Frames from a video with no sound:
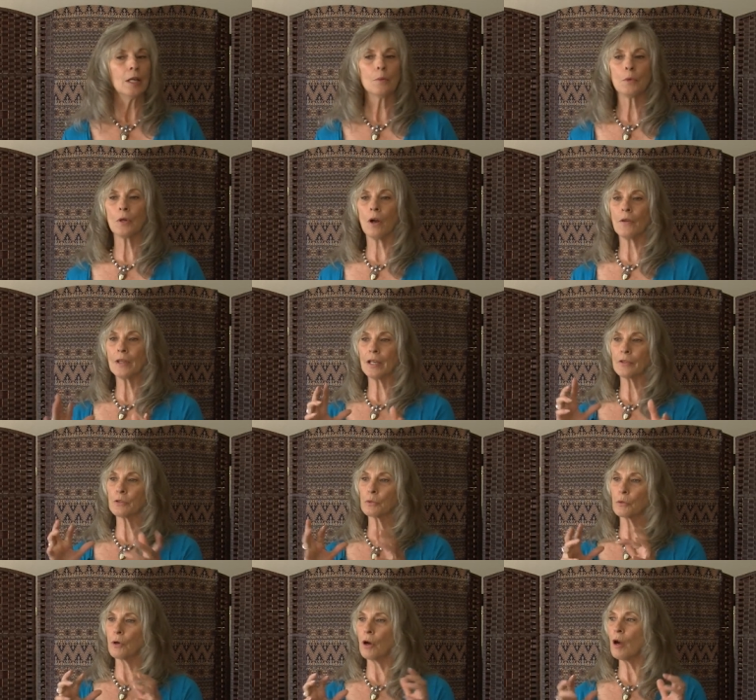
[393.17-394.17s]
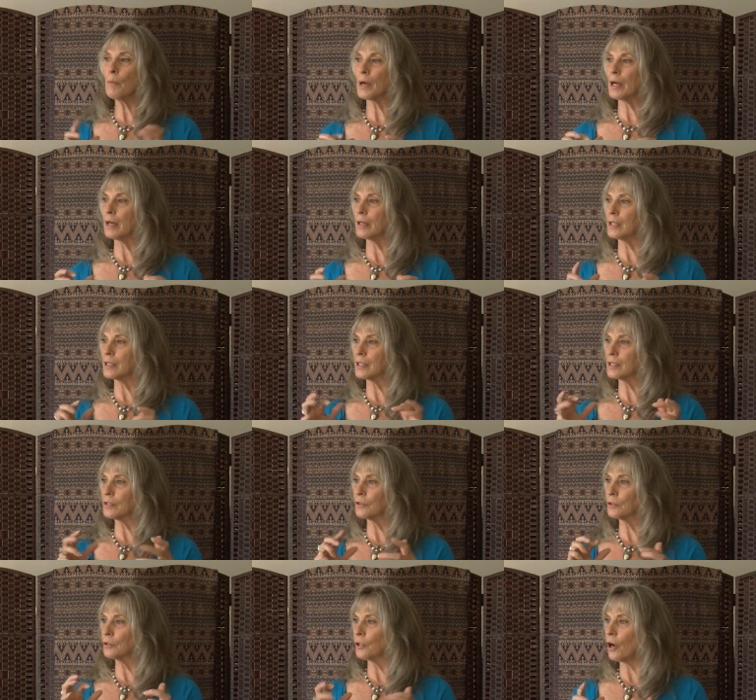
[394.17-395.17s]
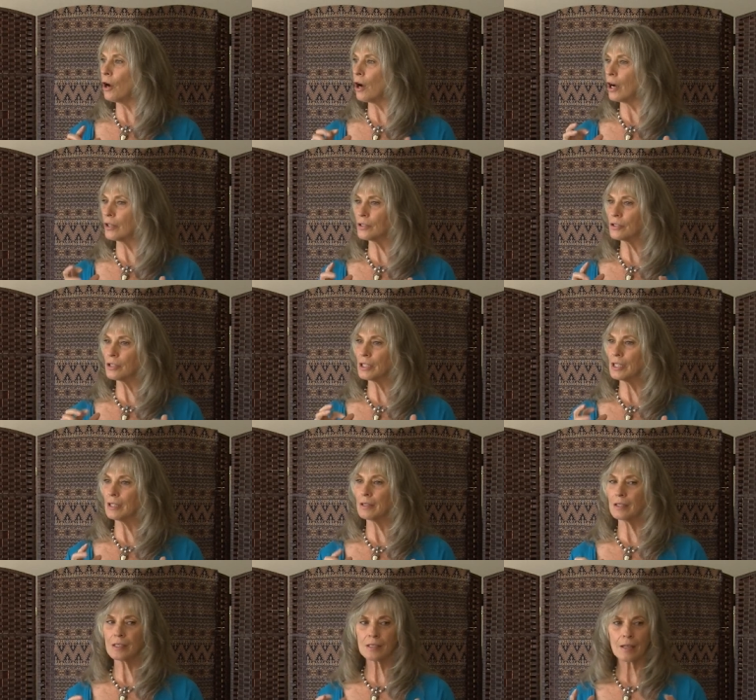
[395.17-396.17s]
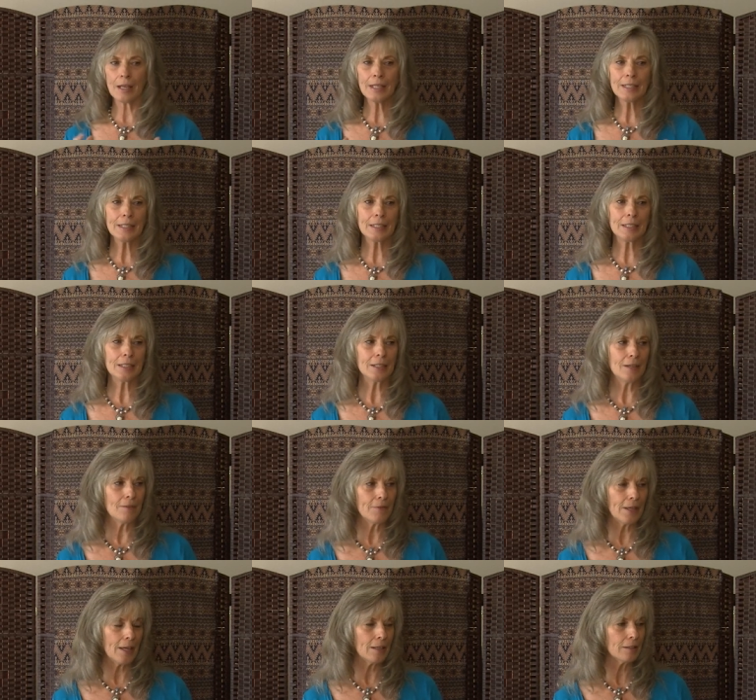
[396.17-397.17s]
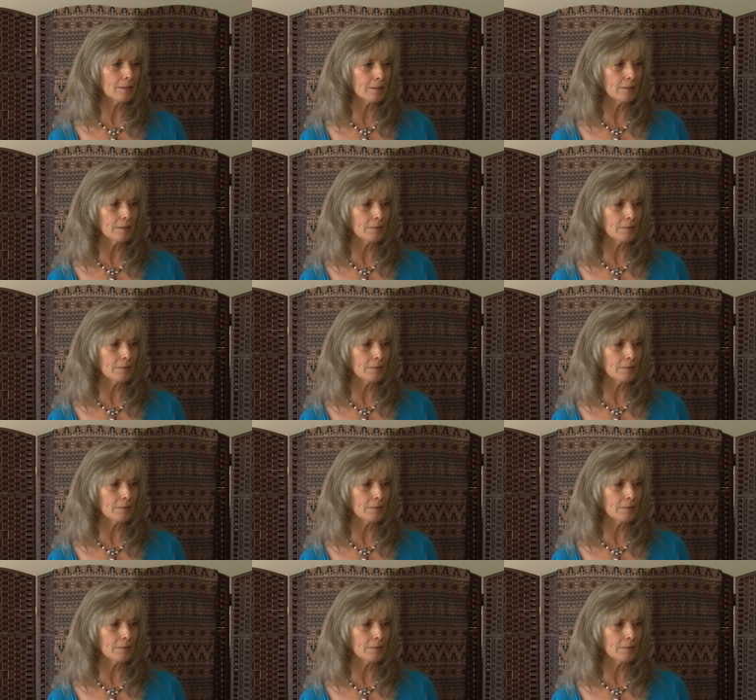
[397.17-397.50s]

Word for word: Well, all that trauma is still lodged in the psyche of that